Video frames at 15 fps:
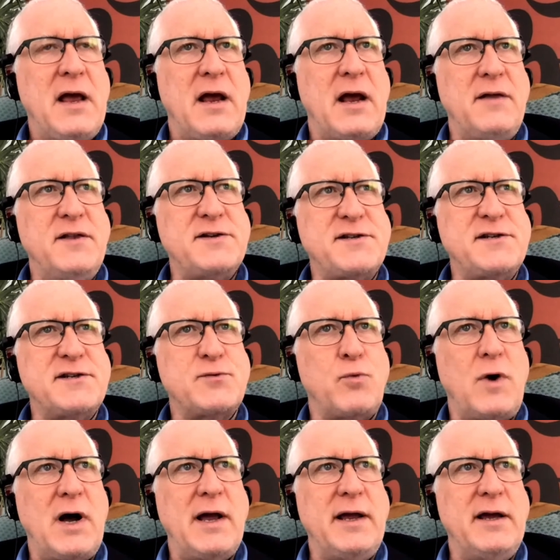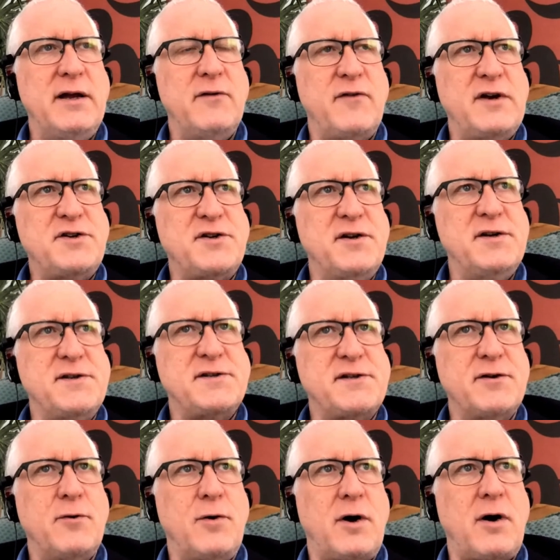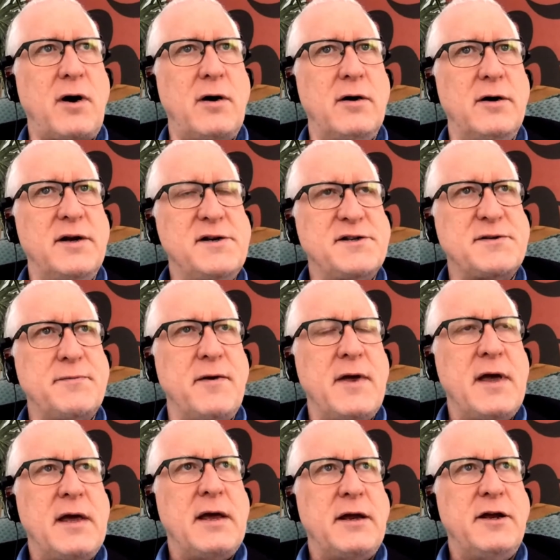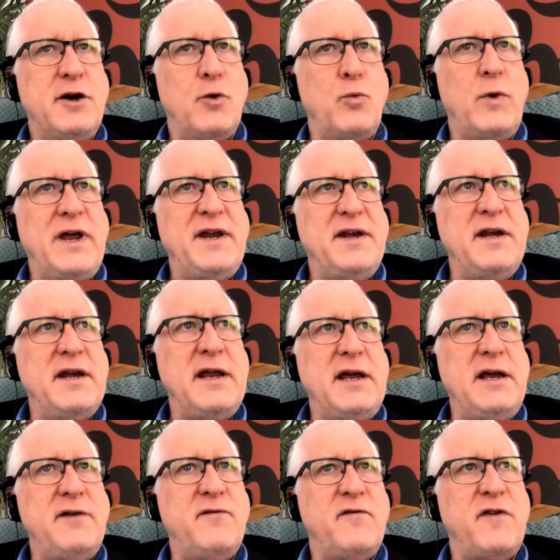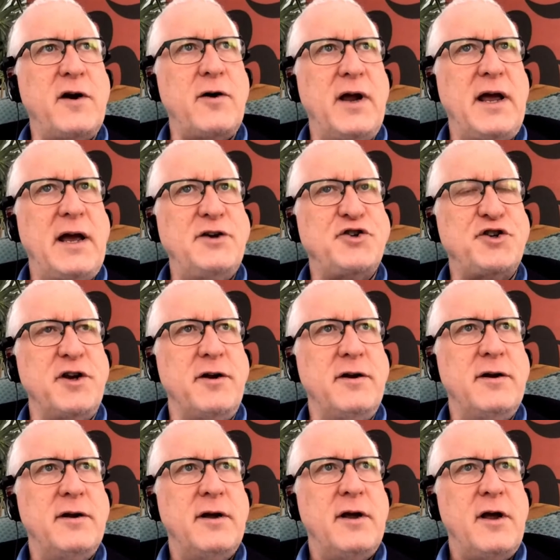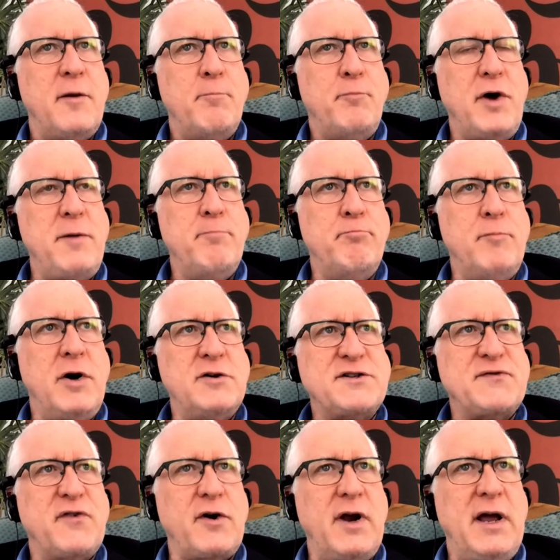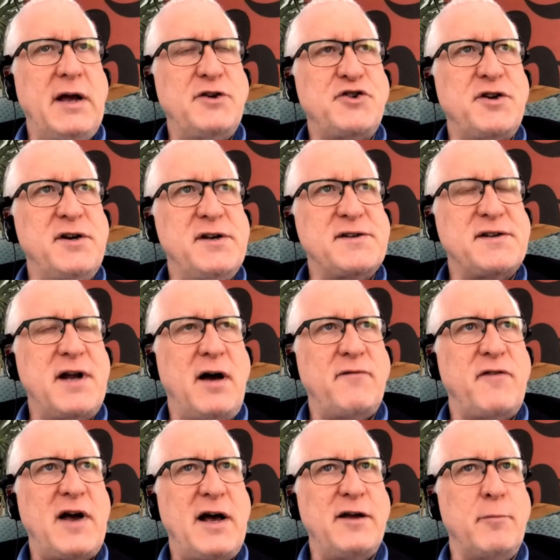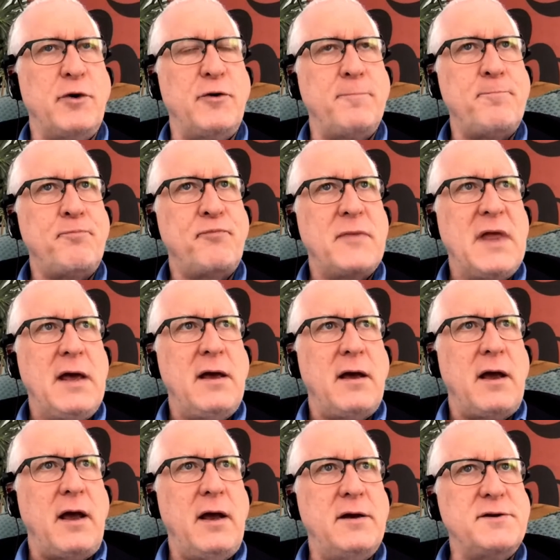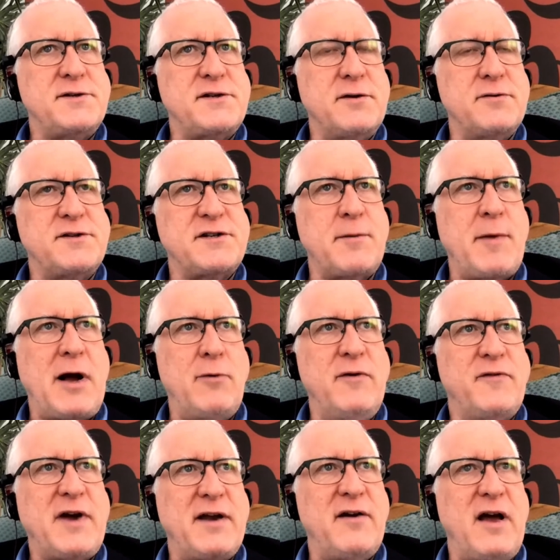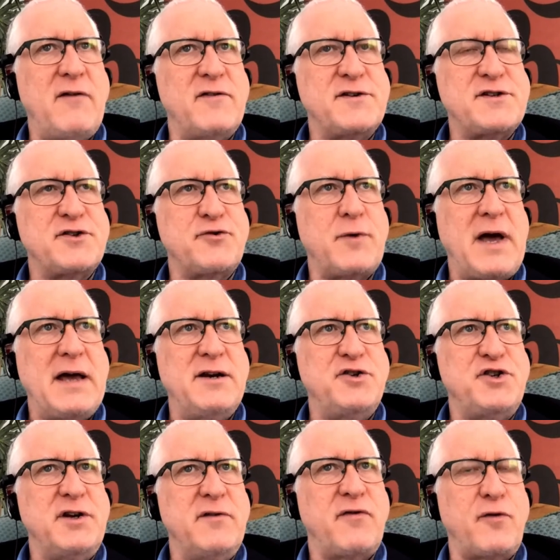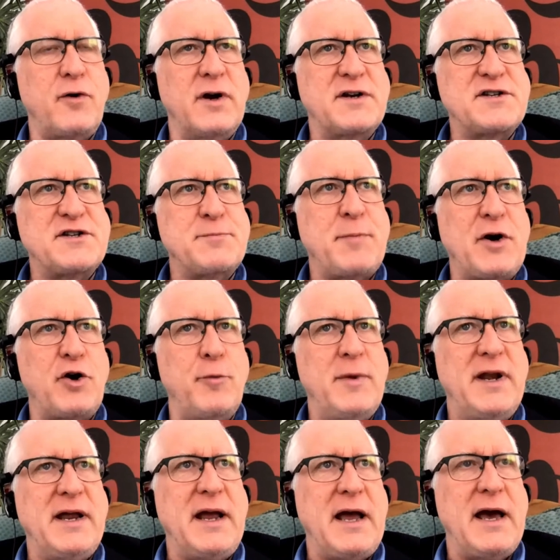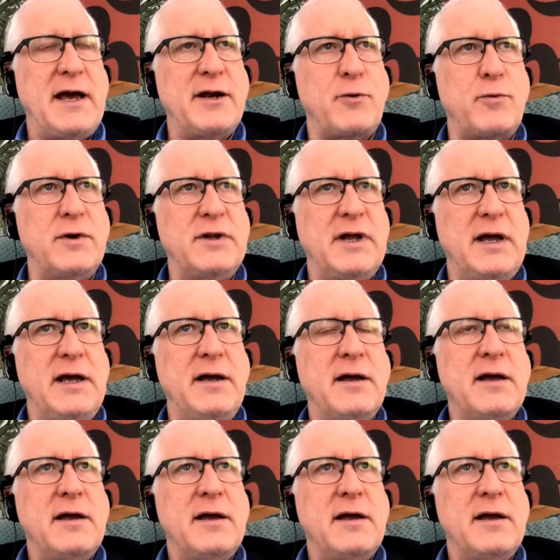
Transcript: and this is why innovation is so hard is you know we need variation but most variation is not valuable and so somehow we've got to have a strategy for experimenting adequately